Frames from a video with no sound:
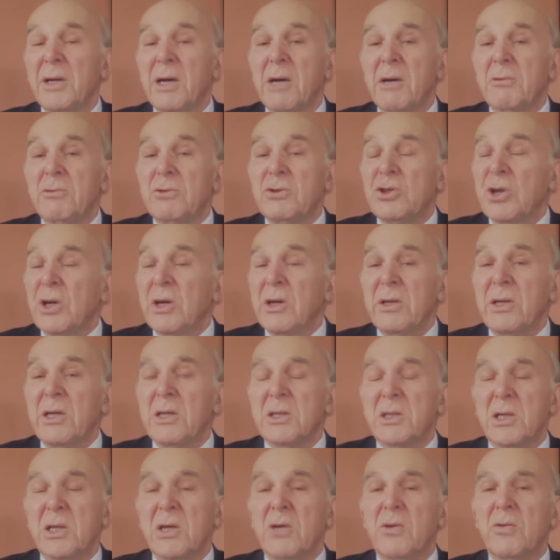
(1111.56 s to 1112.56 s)
now
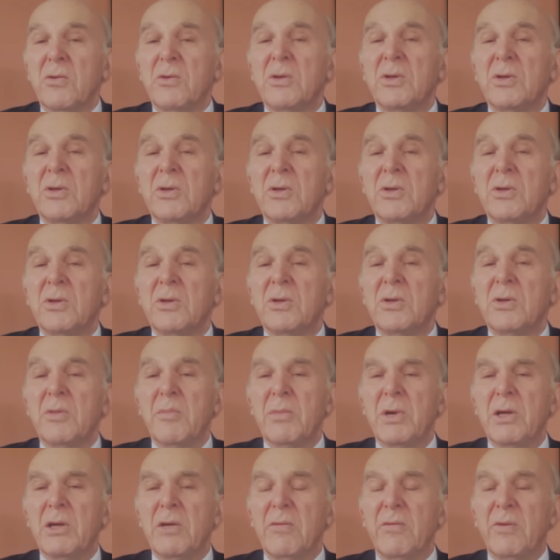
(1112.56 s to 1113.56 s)
Chinese owned and
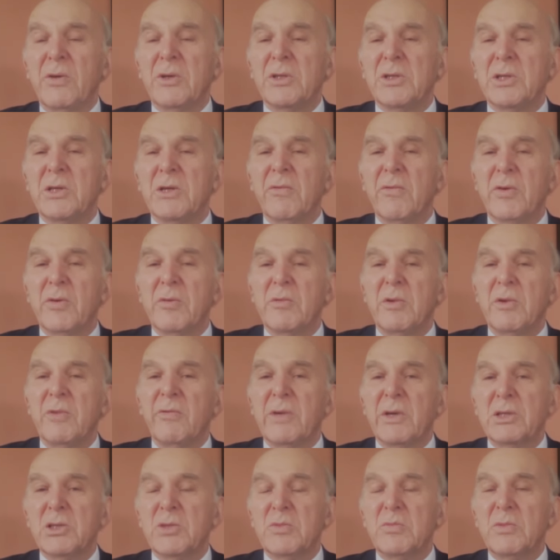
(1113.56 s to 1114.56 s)
are benefiting from
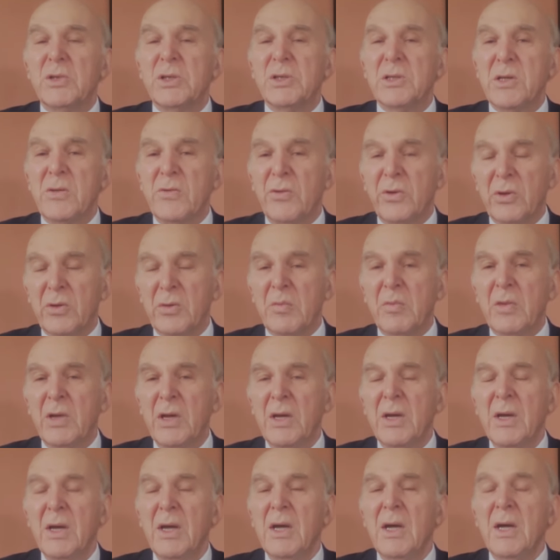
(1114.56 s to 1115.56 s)
investment in them.
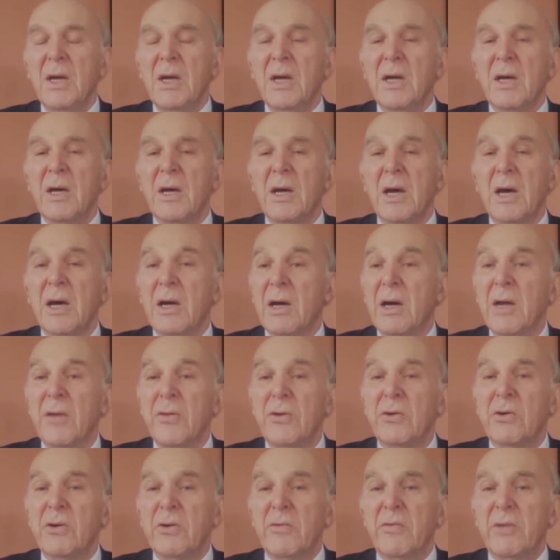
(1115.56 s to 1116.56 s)

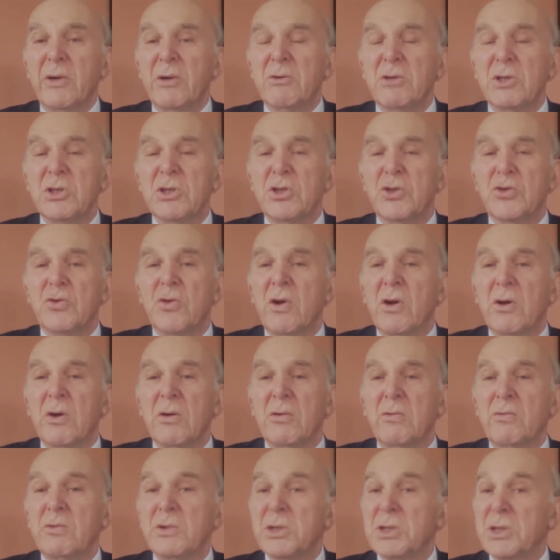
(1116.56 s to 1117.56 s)
And there are very
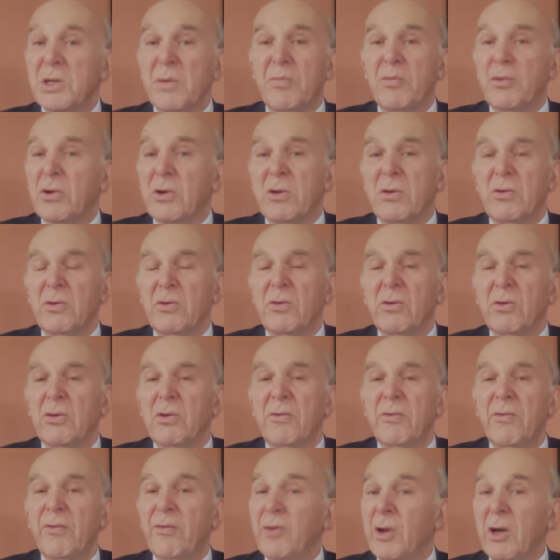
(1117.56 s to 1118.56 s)
strong
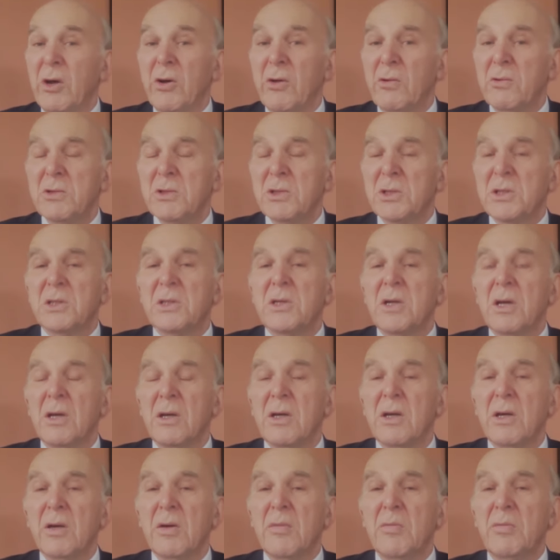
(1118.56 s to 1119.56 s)
reciprocal flows.
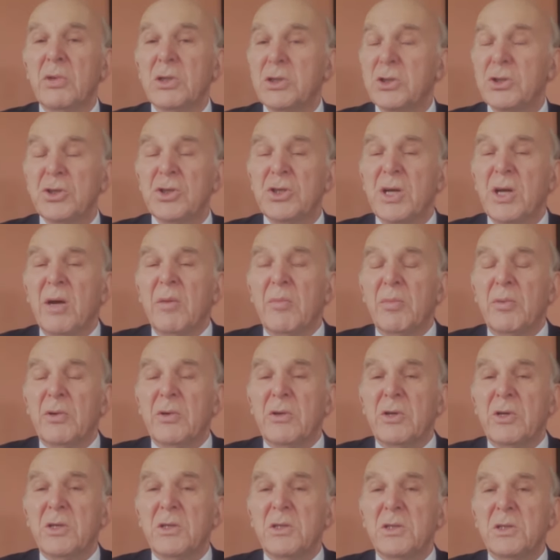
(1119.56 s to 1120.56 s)
British
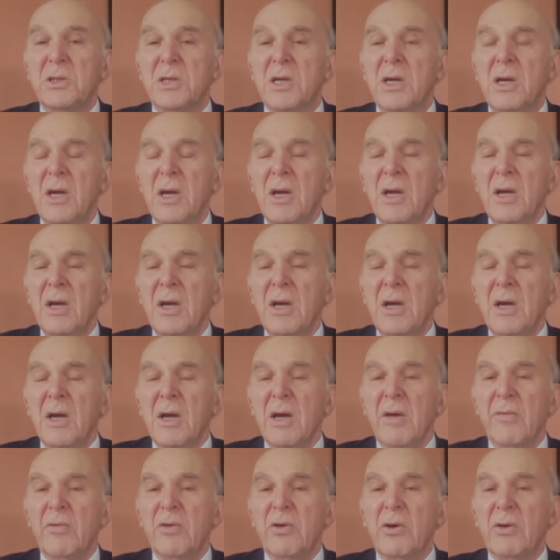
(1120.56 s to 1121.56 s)
companies
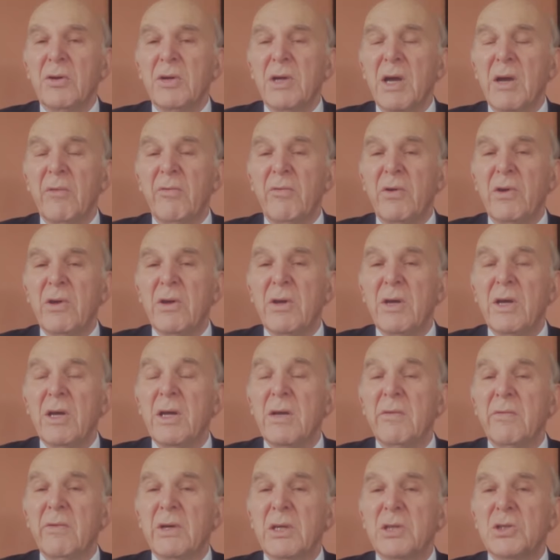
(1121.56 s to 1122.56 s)
have got heavy
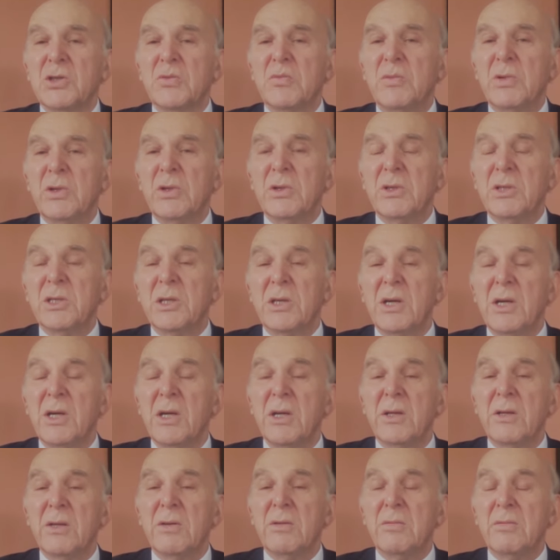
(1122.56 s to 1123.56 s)
investment
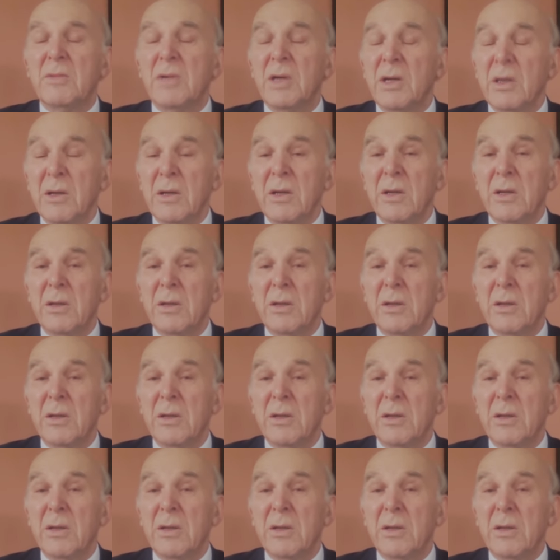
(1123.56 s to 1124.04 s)
in